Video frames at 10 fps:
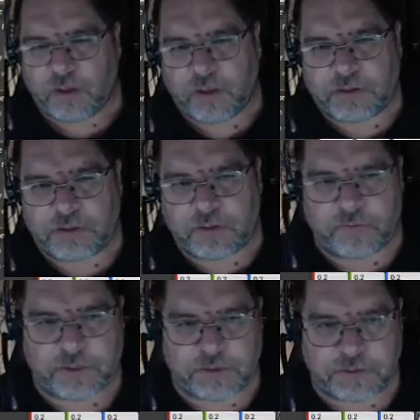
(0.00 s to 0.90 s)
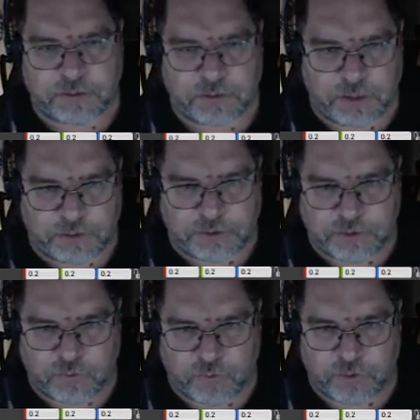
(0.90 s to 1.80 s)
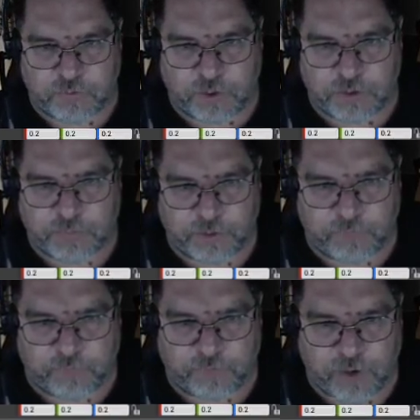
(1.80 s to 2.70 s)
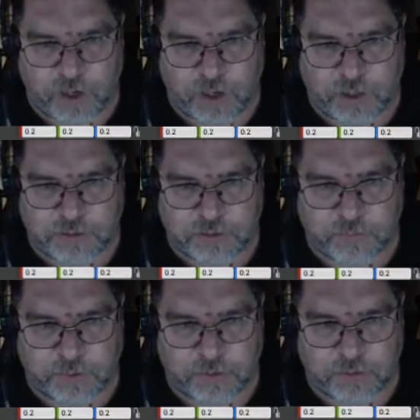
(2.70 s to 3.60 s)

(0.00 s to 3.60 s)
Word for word: so that it's just going to, well, let's put it in front of our eyes too, but